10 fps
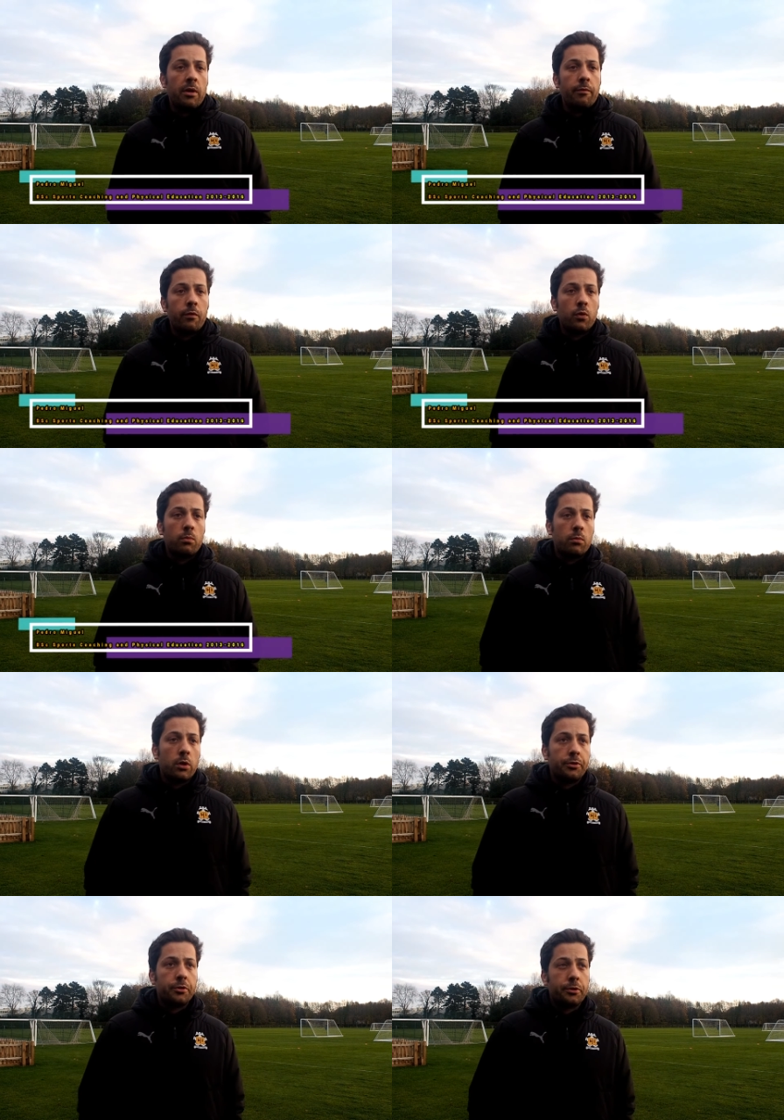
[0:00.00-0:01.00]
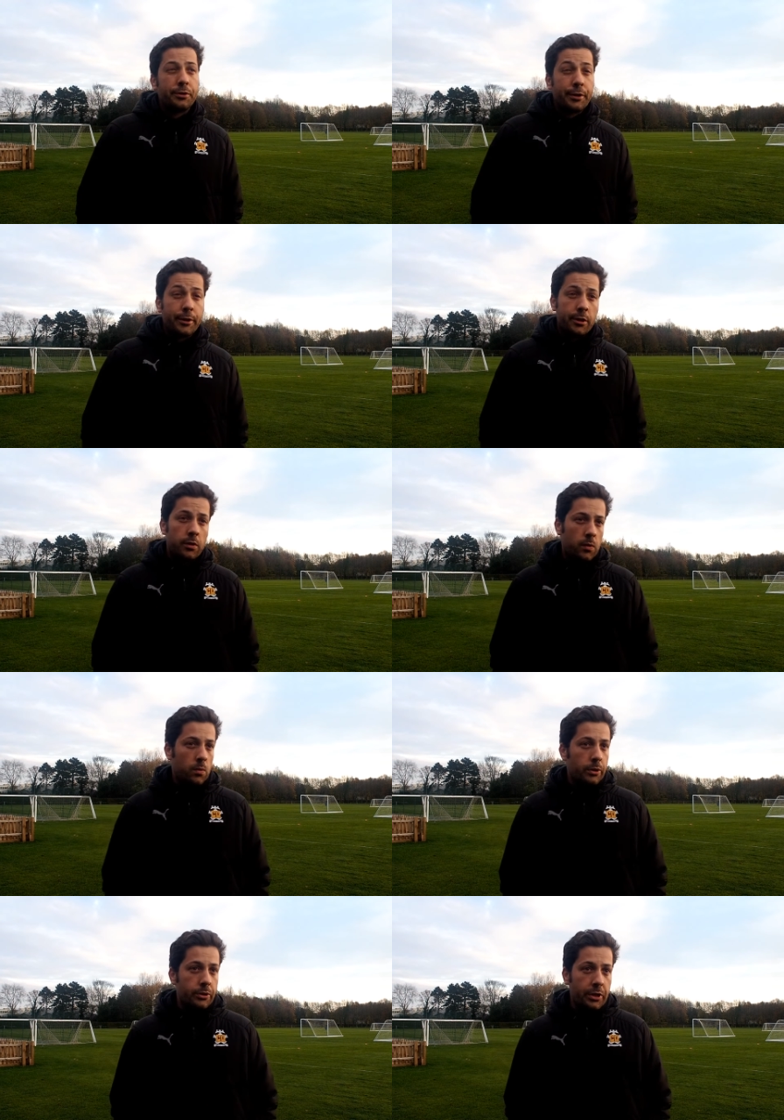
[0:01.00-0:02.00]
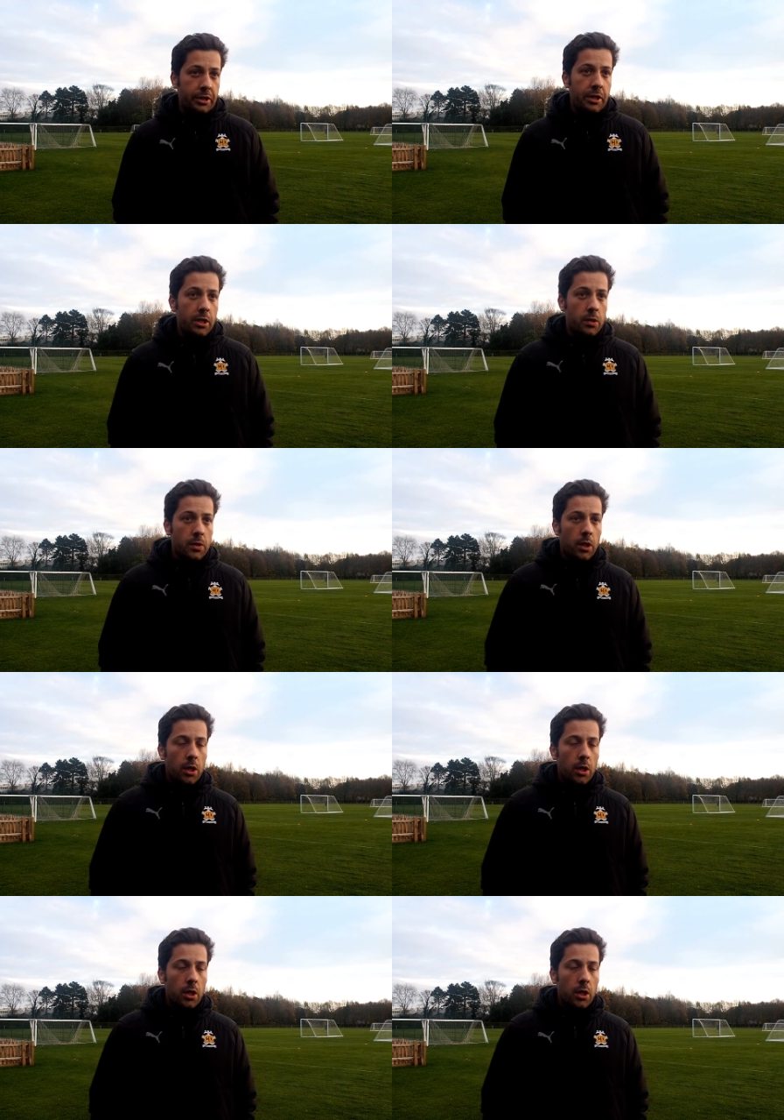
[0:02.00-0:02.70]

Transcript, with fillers: from under 9s to under 18s